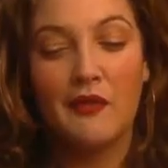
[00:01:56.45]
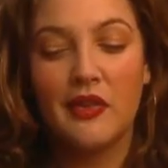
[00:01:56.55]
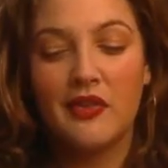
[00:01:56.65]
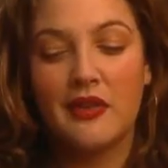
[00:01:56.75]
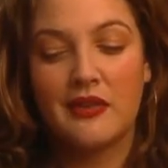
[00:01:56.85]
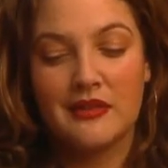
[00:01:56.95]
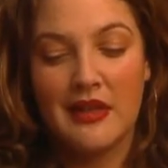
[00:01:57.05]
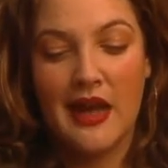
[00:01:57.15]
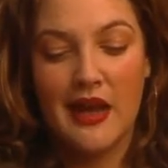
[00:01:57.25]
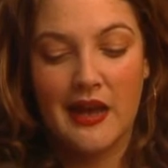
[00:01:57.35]
Every single
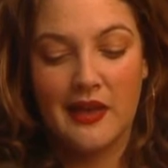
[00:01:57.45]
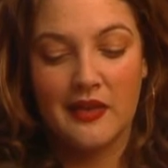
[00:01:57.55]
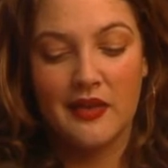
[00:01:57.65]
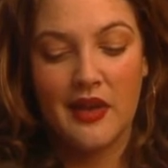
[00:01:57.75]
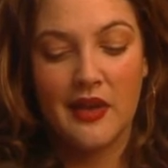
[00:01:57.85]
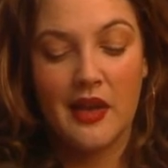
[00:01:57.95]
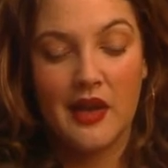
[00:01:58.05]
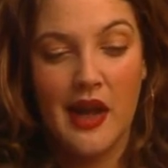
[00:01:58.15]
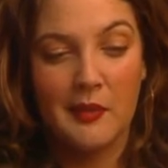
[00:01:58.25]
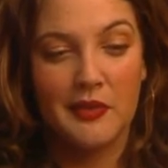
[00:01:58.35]
day is a,
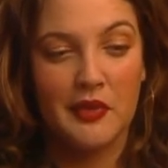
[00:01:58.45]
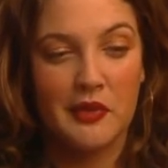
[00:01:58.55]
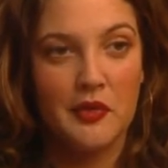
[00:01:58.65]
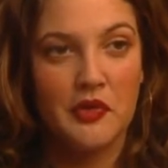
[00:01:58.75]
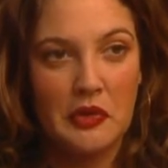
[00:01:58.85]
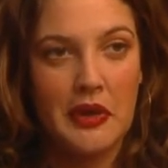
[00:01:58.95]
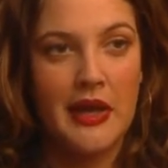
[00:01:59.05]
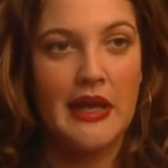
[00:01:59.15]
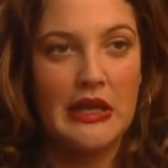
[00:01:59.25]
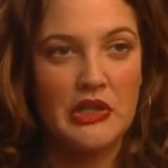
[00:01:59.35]
an absolute joy
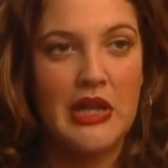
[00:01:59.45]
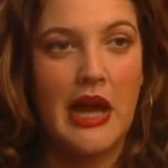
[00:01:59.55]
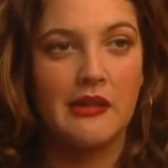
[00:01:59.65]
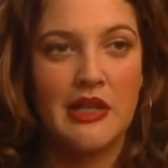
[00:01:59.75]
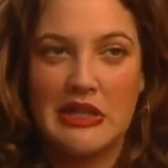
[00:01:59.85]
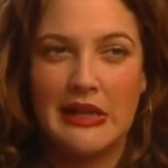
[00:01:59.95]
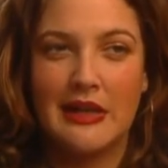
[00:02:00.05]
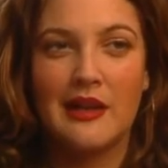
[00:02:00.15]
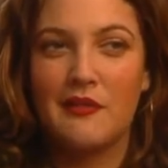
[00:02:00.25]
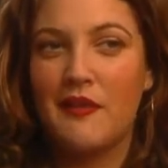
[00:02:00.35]
and a challenge and
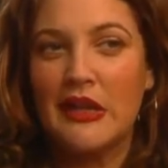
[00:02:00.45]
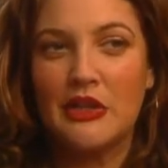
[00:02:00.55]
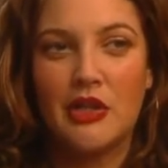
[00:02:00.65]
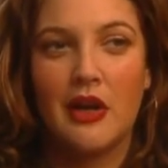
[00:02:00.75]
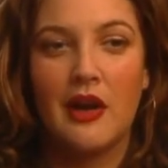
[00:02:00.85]
an adventure.